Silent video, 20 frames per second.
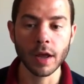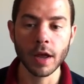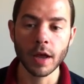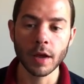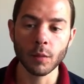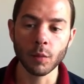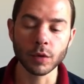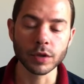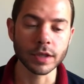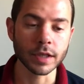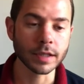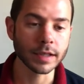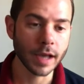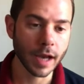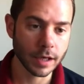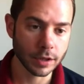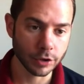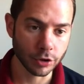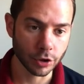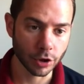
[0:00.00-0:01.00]
what's the
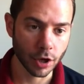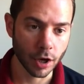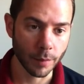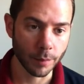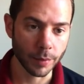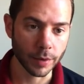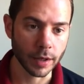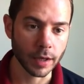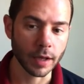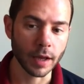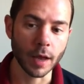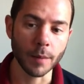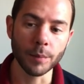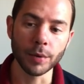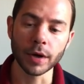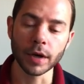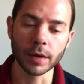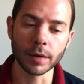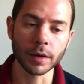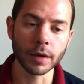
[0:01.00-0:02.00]
size of your company, and
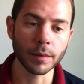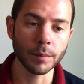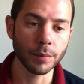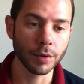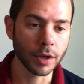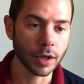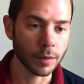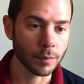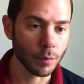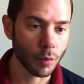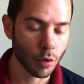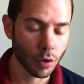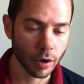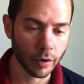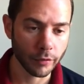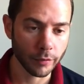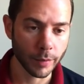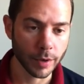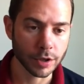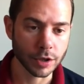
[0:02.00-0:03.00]
putting in more
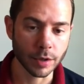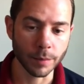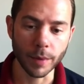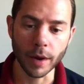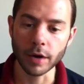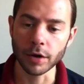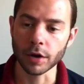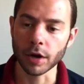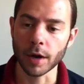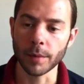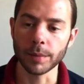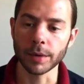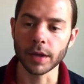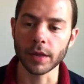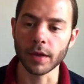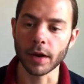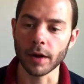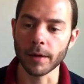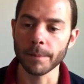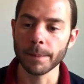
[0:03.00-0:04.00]
information about your company
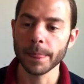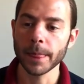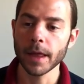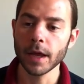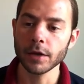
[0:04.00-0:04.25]
there.